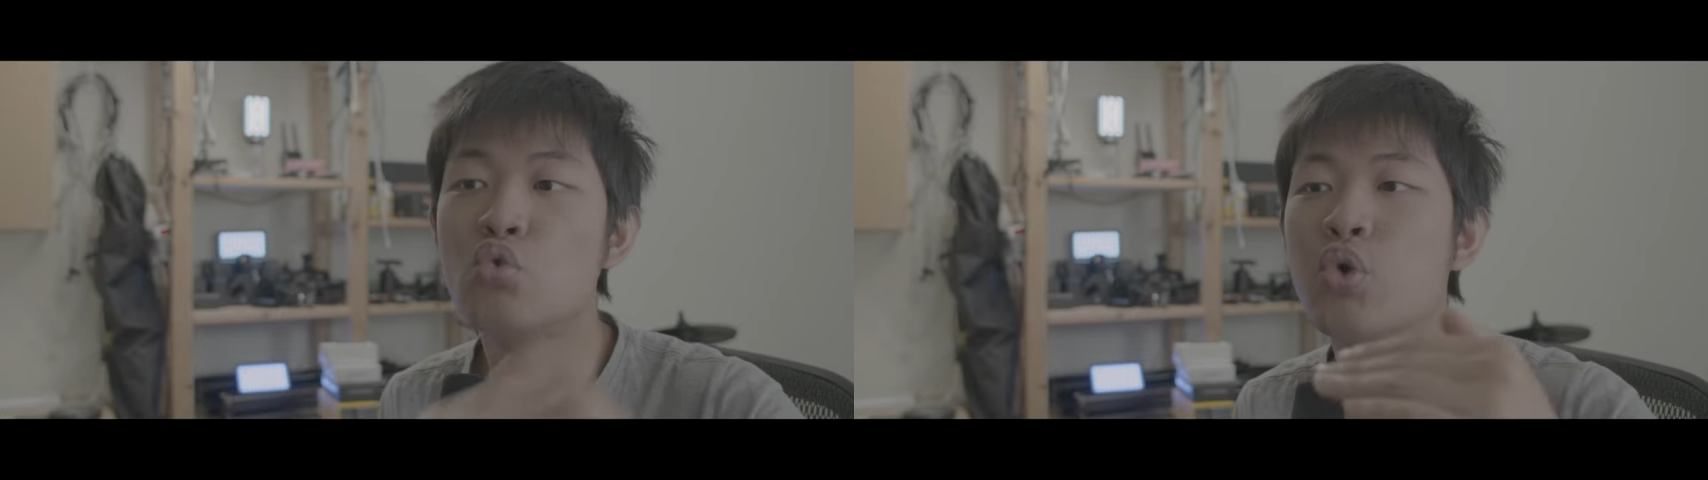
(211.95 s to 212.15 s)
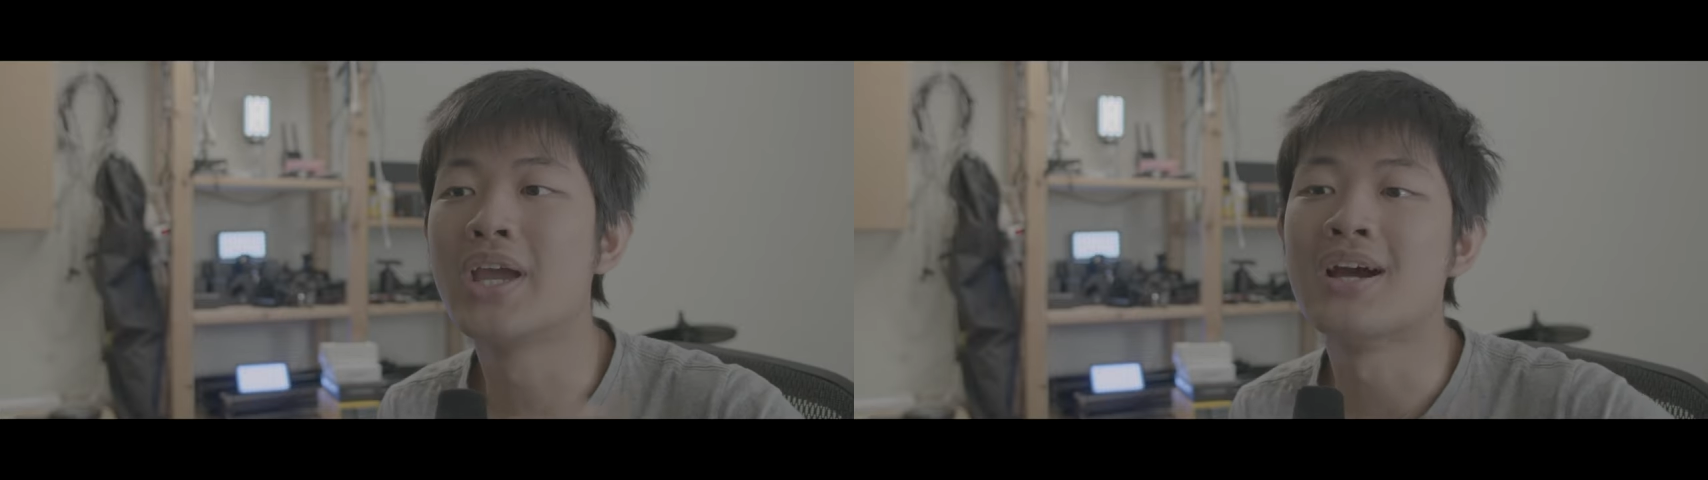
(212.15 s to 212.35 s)

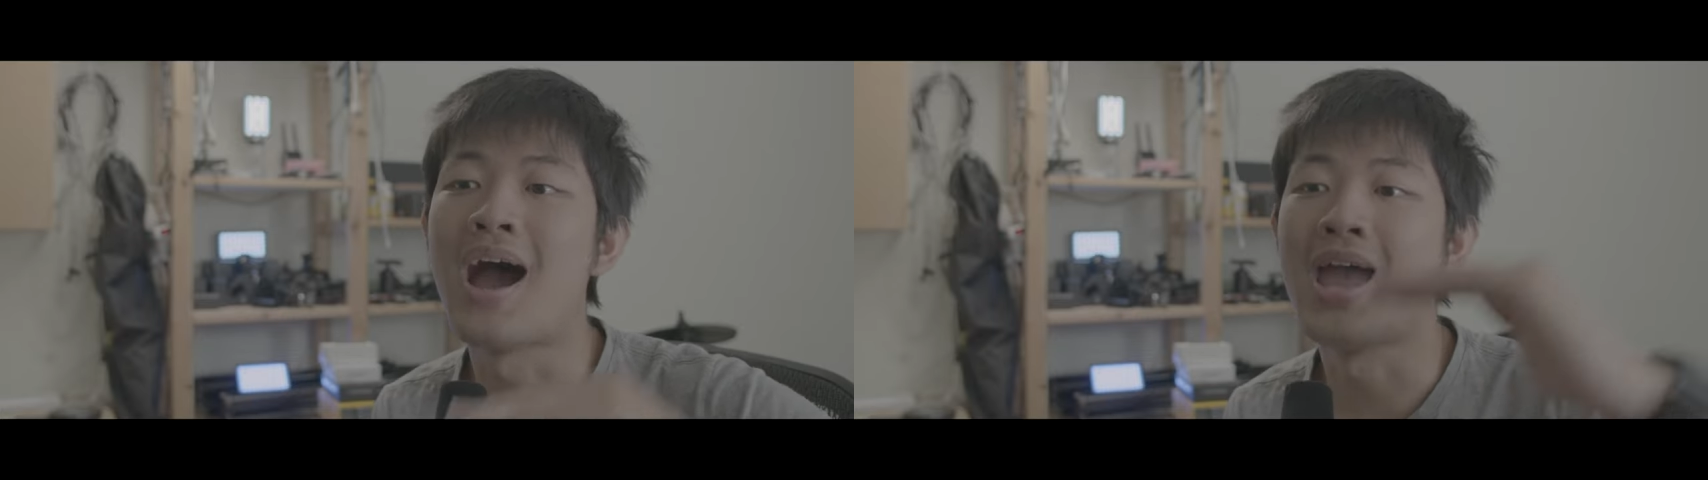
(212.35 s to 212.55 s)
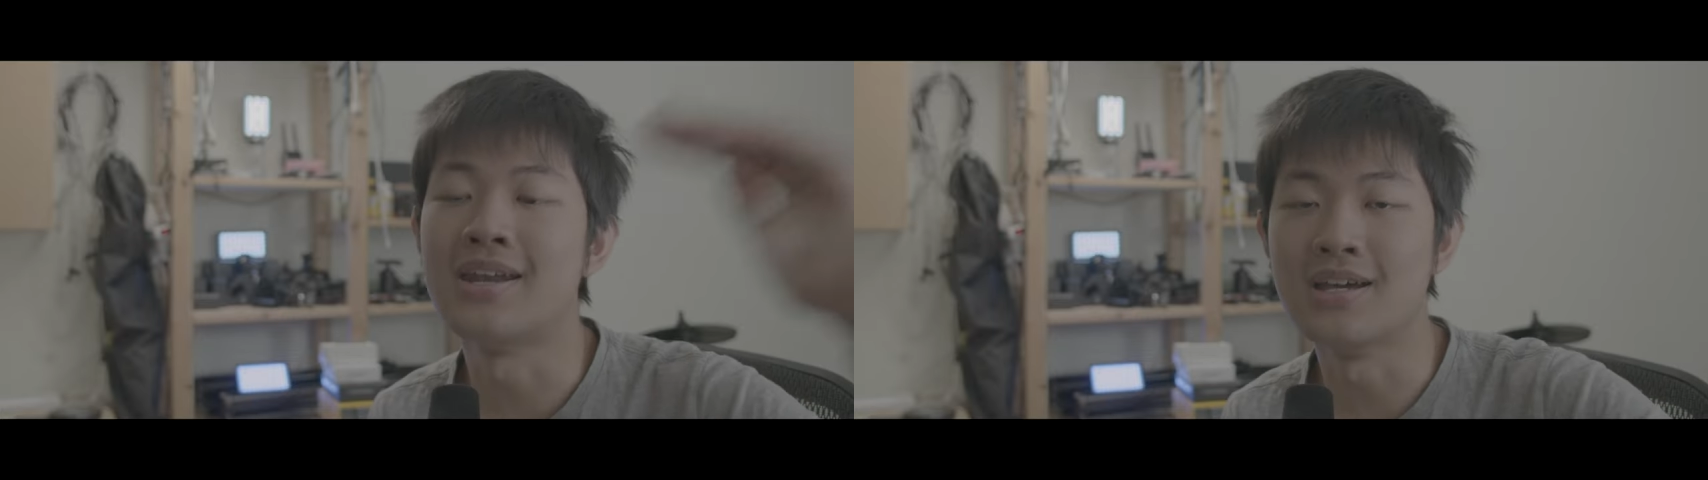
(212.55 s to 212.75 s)
quick
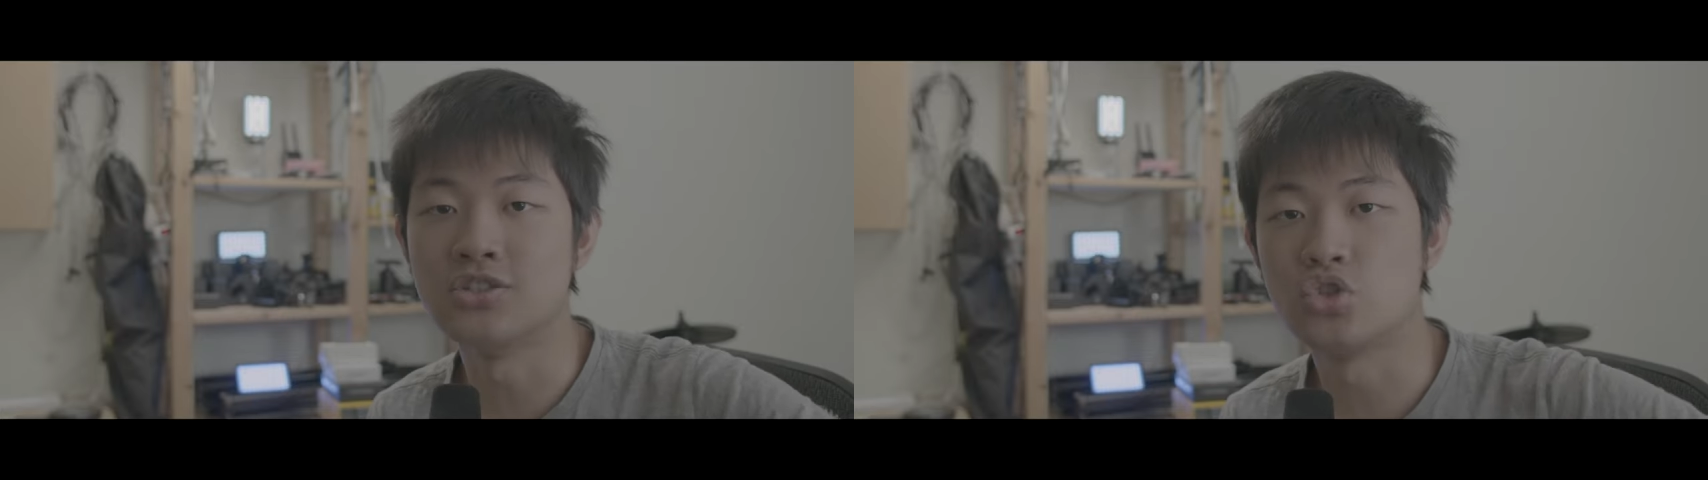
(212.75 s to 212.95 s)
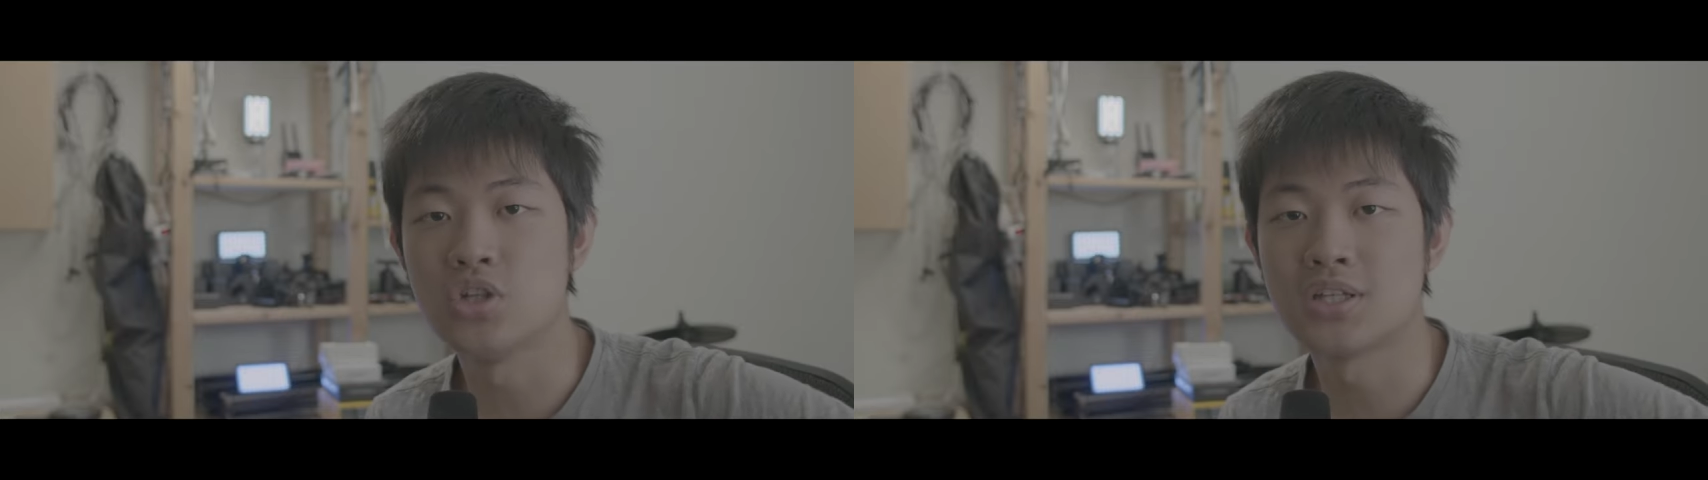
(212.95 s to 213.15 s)
height
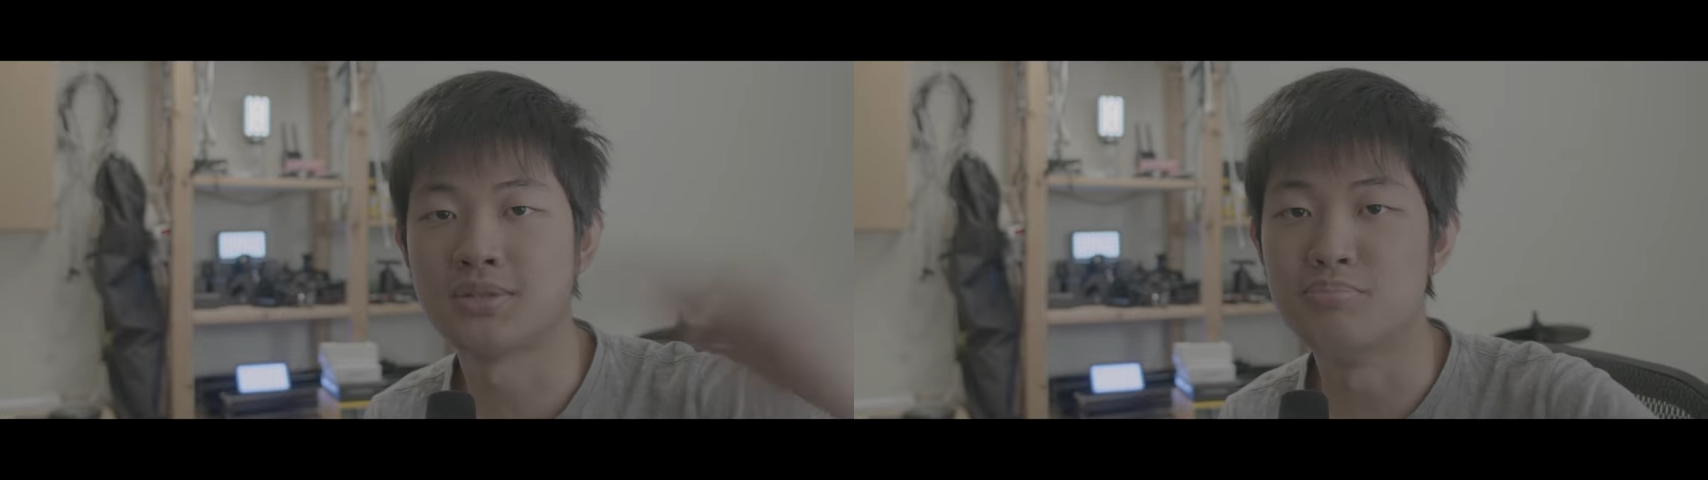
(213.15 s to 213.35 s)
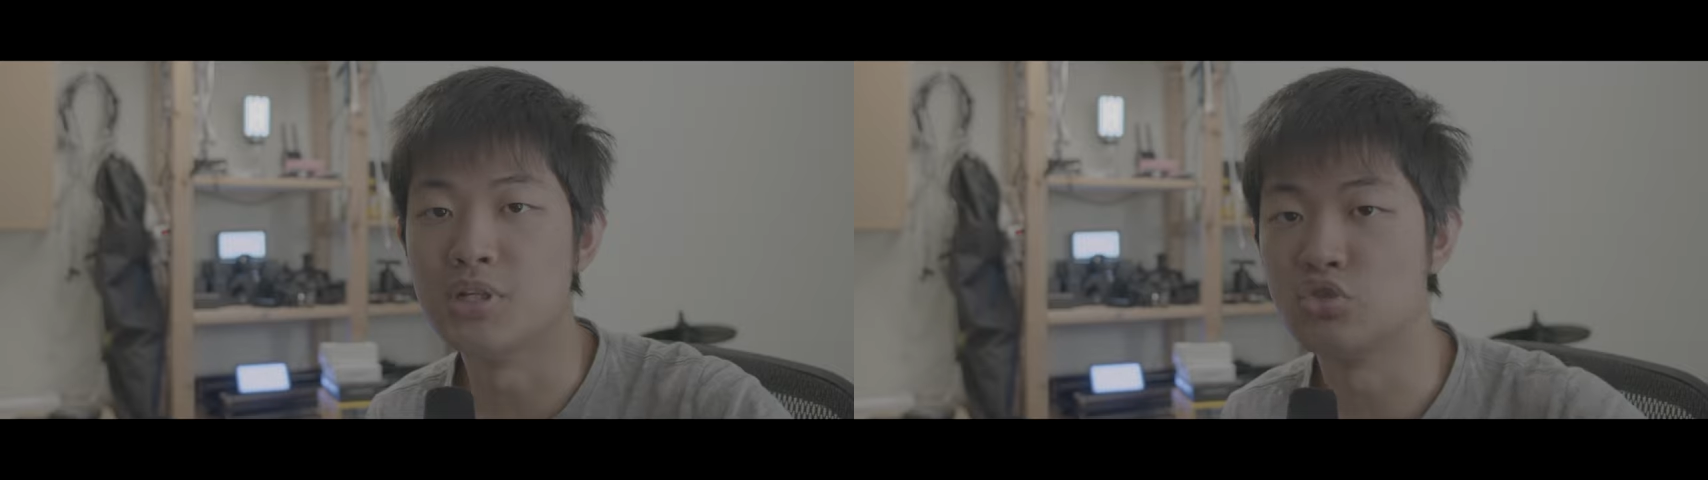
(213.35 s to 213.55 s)

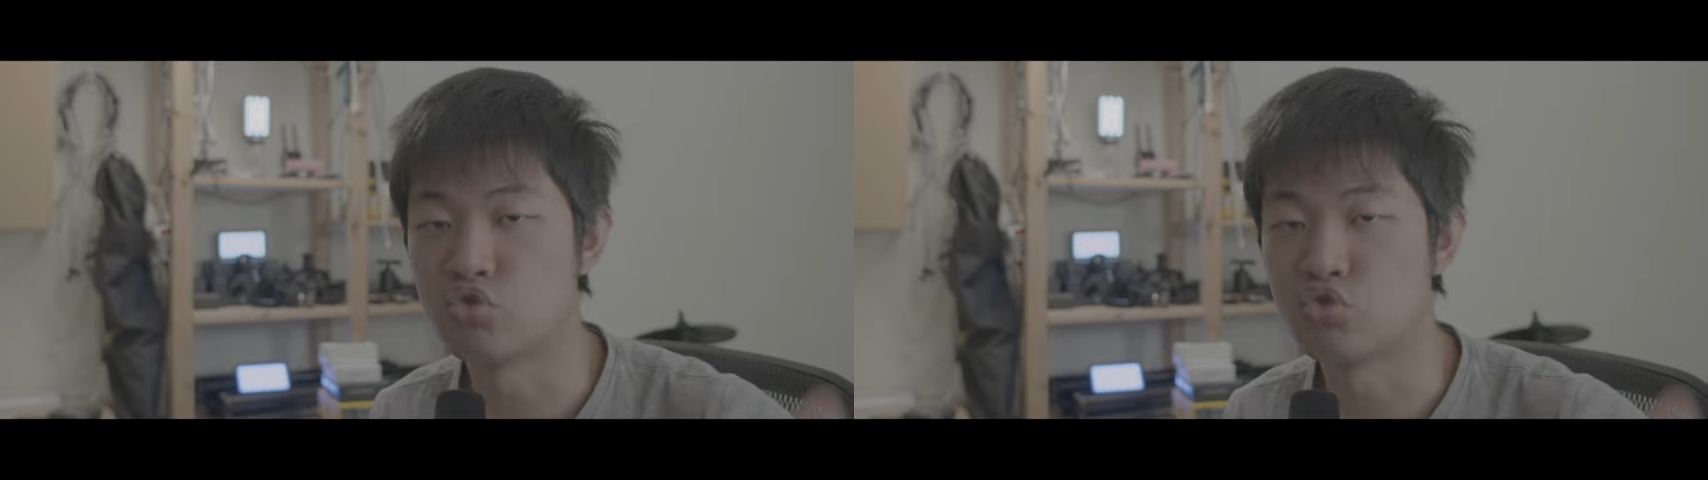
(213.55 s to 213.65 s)
adjustment